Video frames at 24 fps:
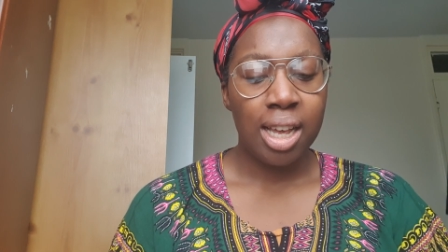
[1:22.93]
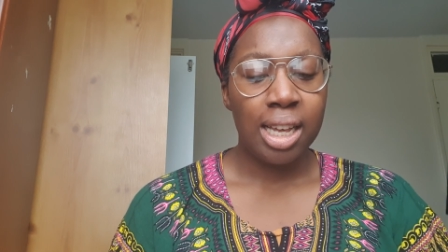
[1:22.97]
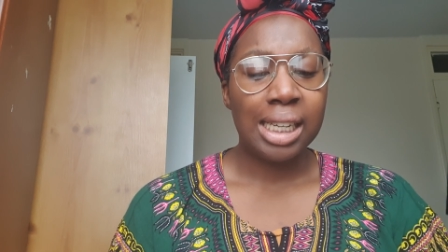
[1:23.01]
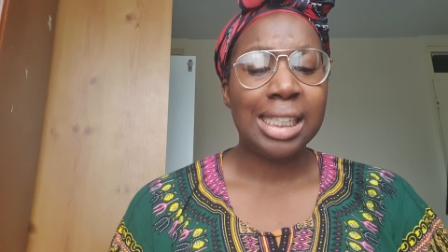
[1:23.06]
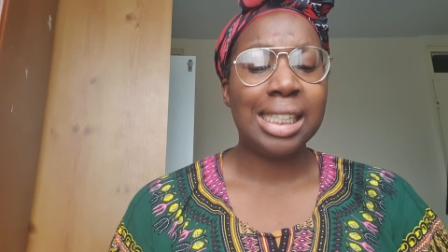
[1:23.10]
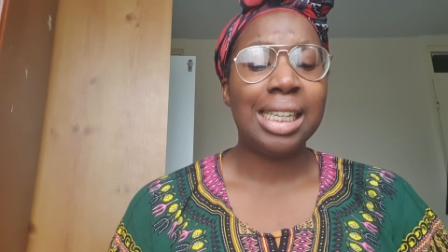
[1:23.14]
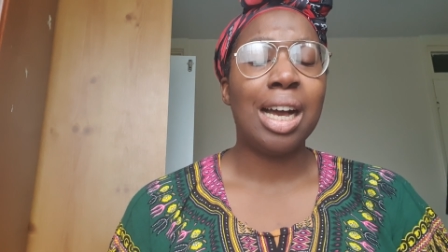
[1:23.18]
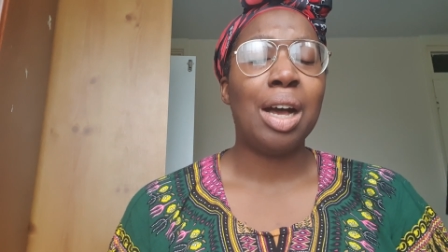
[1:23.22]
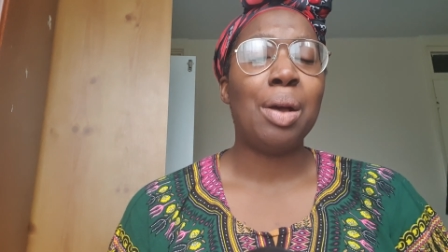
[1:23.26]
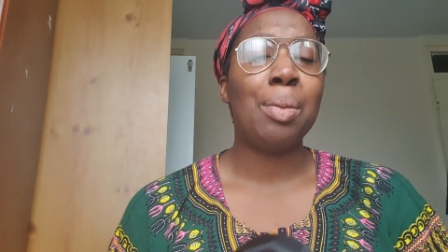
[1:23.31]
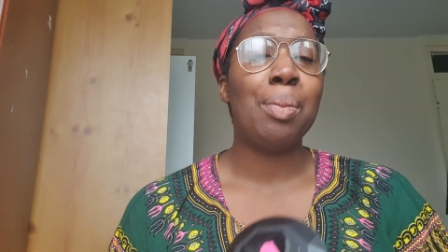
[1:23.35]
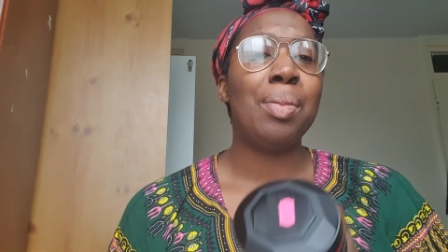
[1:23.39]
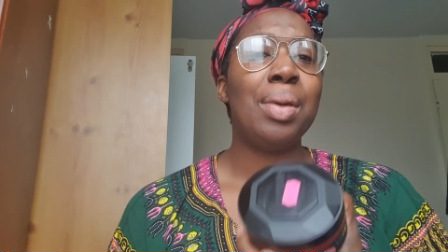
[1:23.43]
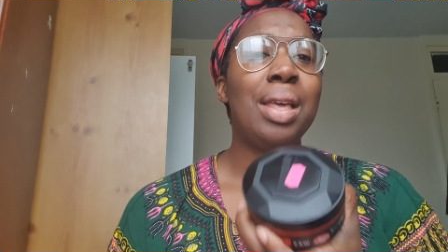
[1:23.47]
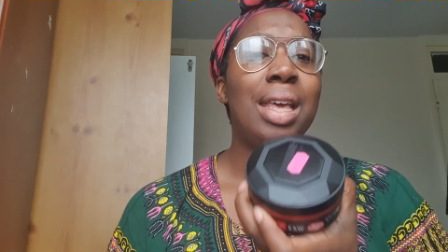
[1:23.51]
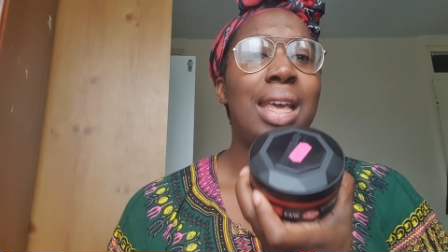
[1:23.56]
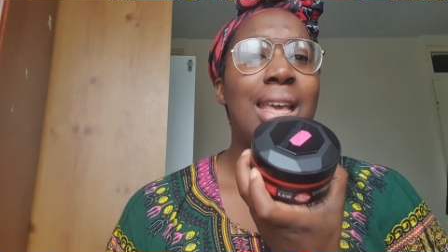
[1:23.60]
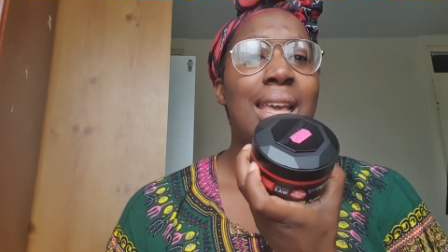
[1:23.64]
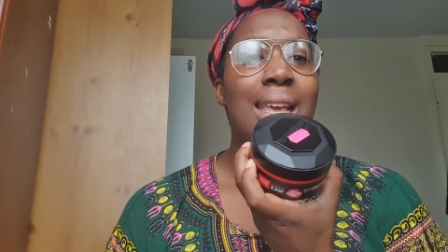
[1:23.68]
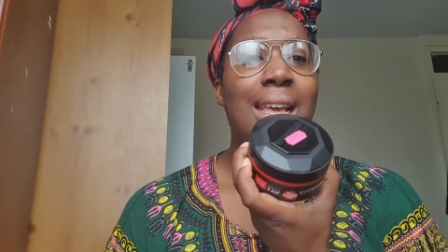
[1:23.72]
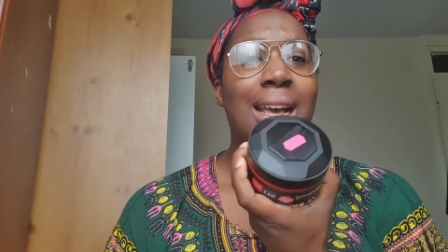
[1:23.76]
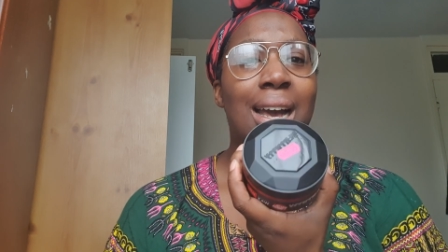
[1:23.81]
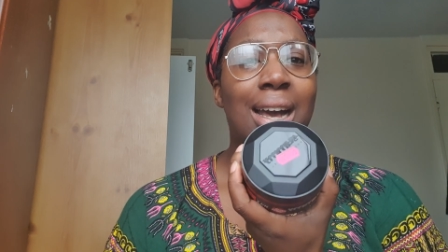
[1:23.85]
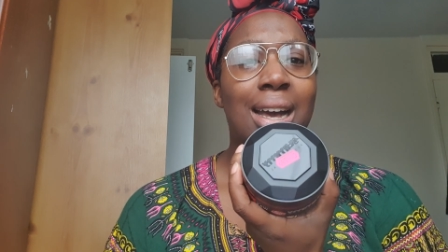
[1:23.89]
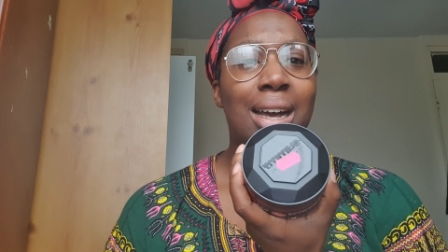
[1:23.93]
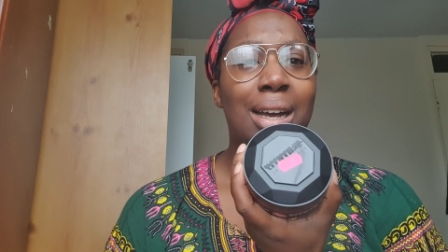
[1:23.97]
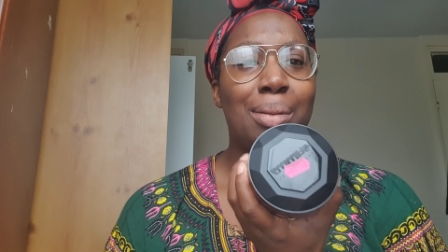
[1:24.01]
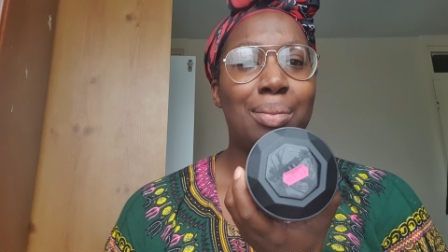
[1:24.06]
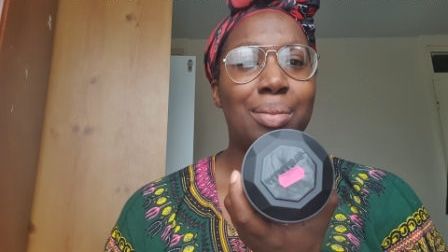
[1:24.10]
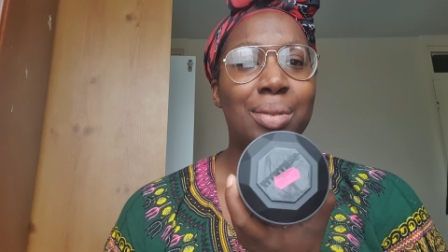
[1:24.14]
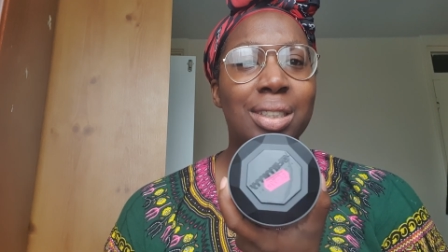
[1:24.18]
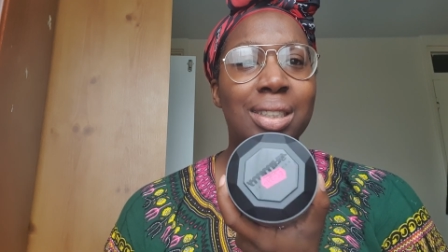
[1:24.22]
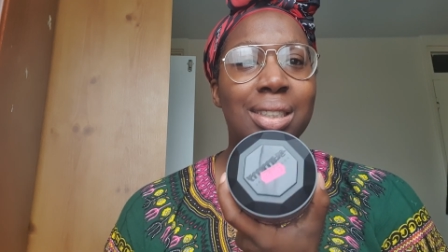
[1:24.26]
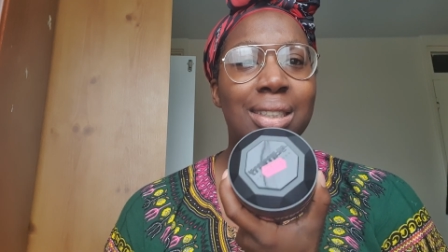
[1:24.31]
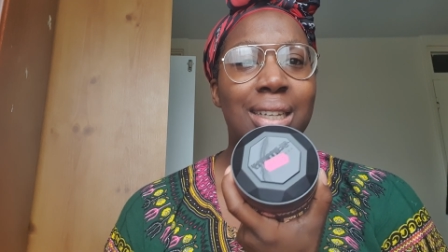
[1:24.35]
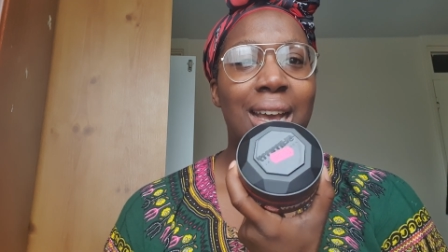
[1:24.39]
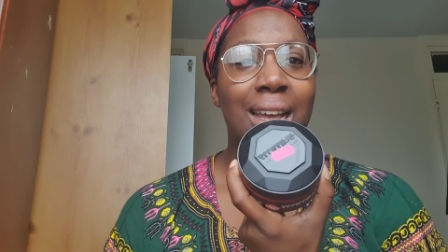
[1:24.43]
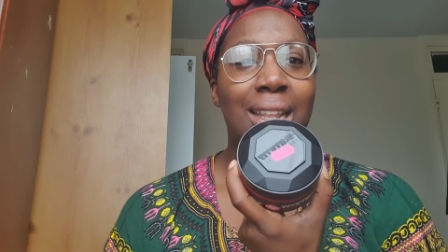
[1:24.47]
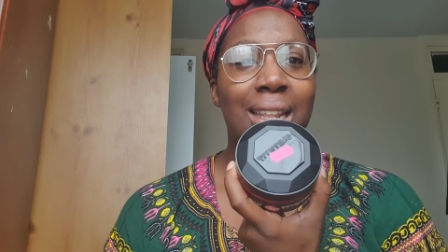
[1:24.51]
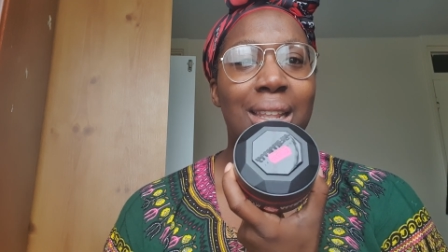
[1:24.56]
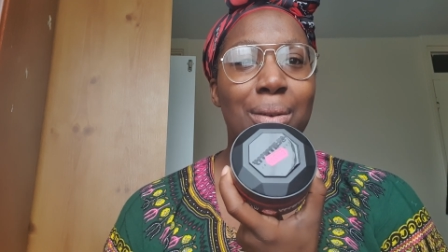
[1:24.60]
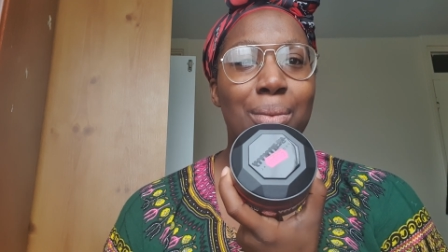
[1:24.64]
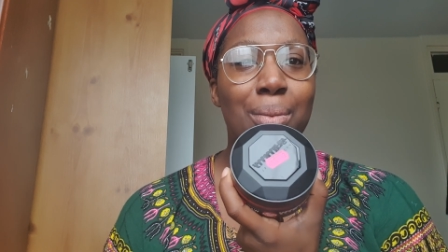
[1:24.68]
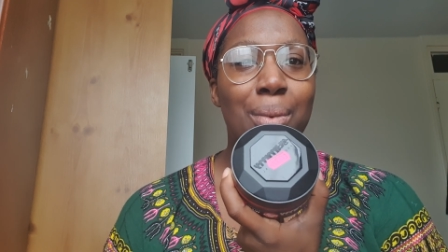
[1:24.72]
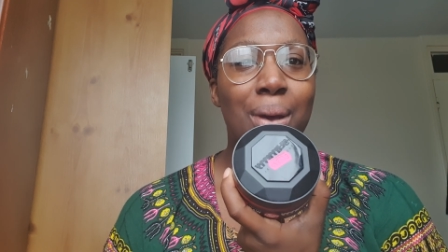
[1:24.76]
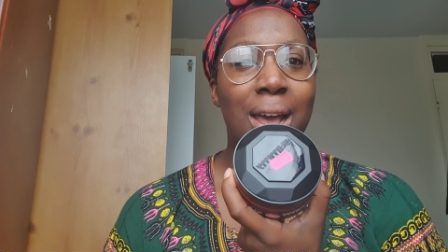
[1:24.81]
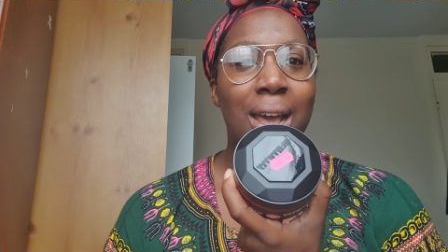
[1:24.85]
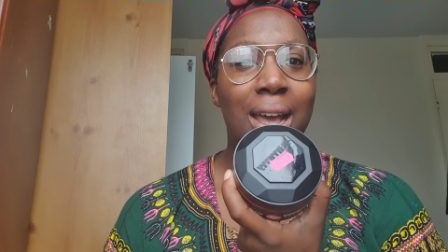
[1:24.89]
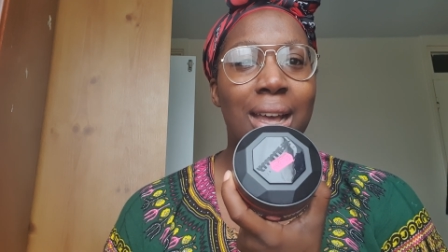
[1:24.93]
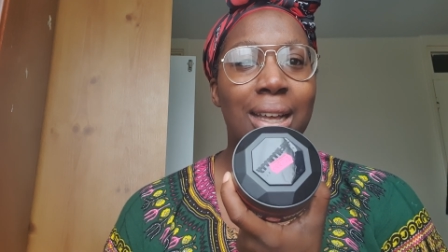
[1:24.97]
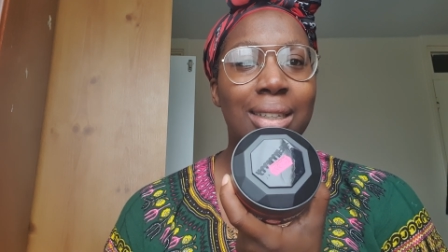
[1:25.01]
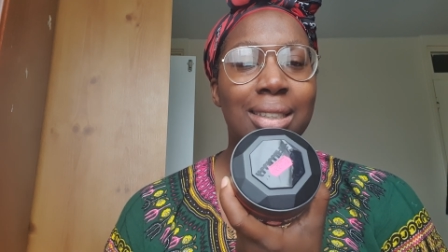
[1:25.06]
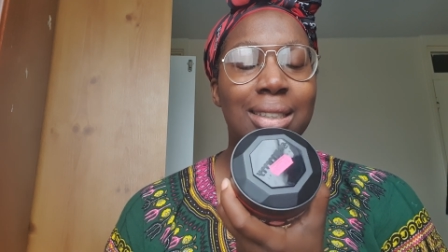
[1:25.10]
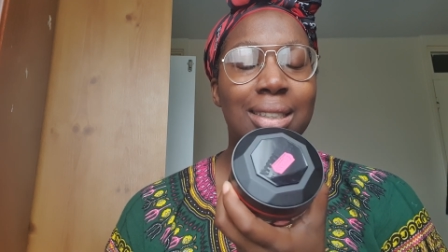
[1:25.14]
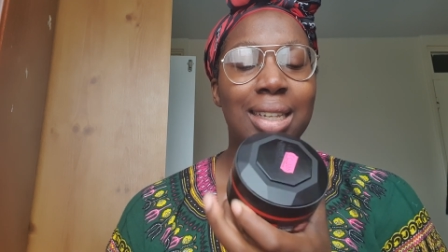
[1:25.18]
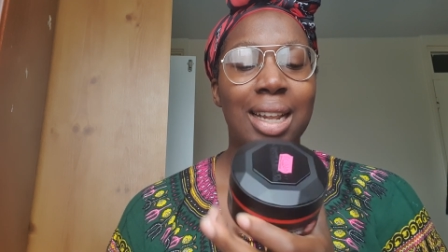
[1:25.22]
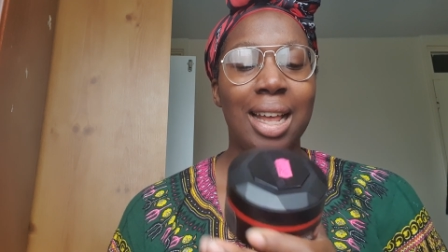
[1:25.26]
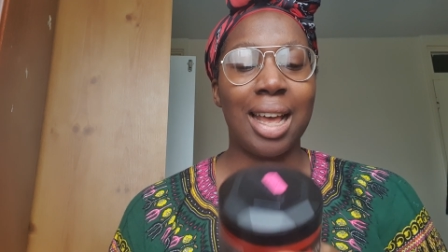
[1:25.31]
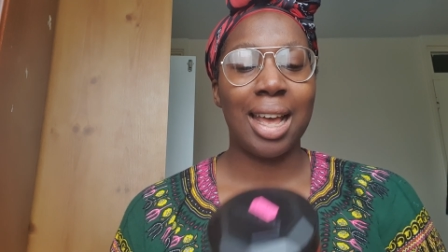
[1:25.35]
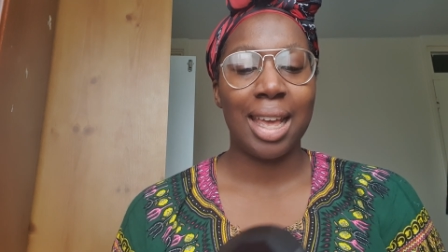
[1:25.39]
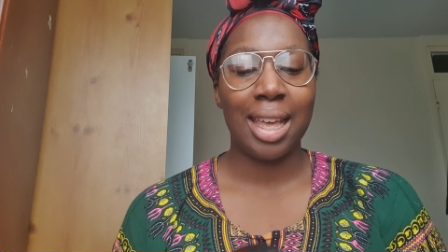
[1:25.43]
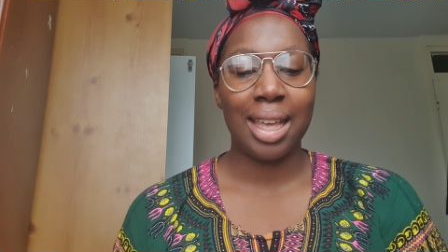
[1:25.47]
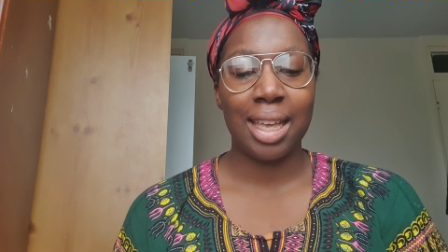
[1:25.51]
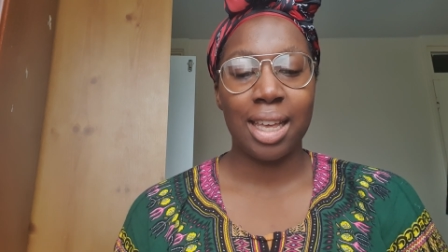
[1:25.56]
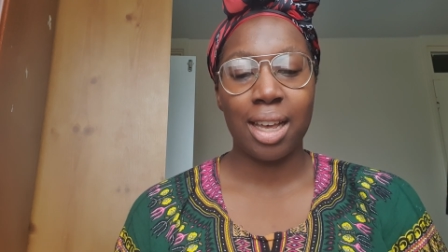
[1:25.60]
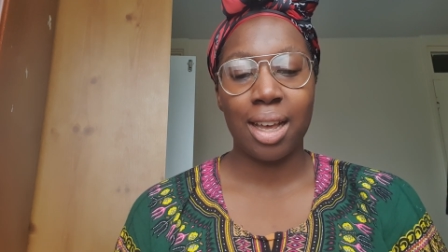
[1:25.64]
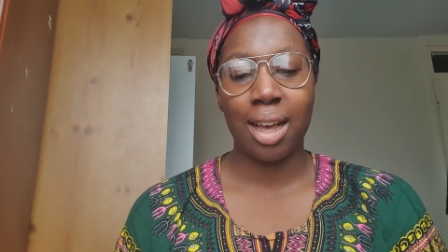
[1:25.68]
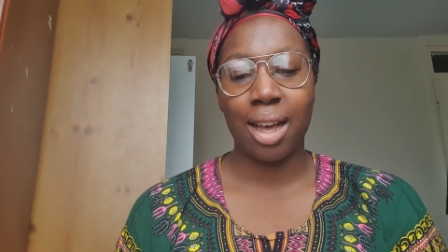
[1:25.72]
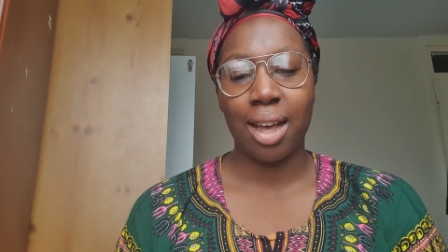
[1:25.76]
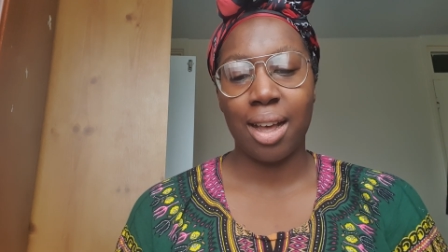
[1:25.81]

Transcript: gummy styling wax like